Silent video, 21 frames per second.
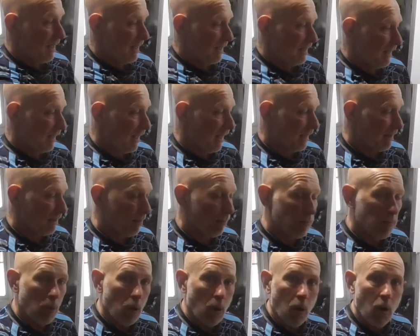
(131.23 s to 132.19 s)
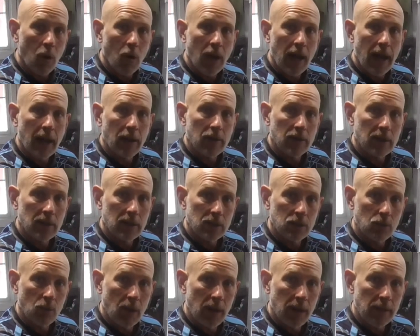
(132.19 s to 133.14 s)
to get the ball out
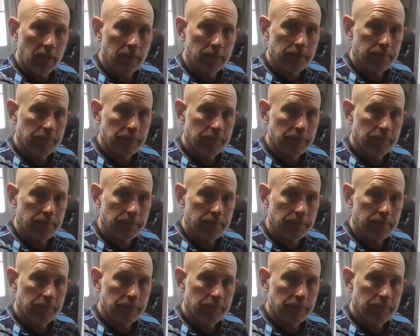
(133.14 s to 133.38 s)
this way.